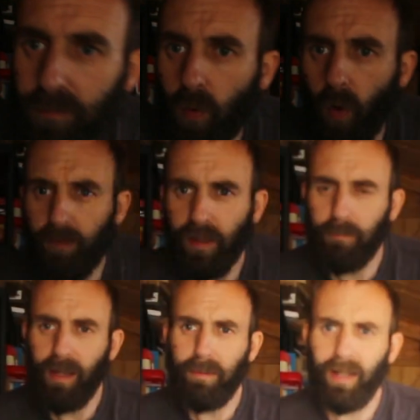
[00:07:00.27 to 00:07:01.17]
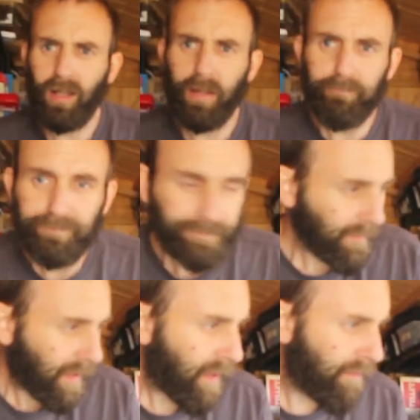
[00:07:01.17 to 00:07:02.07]
oh, let's get a bit of better light.
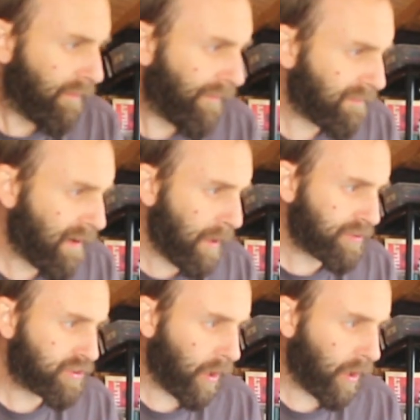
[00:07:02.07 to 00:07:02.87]
So thank you very much,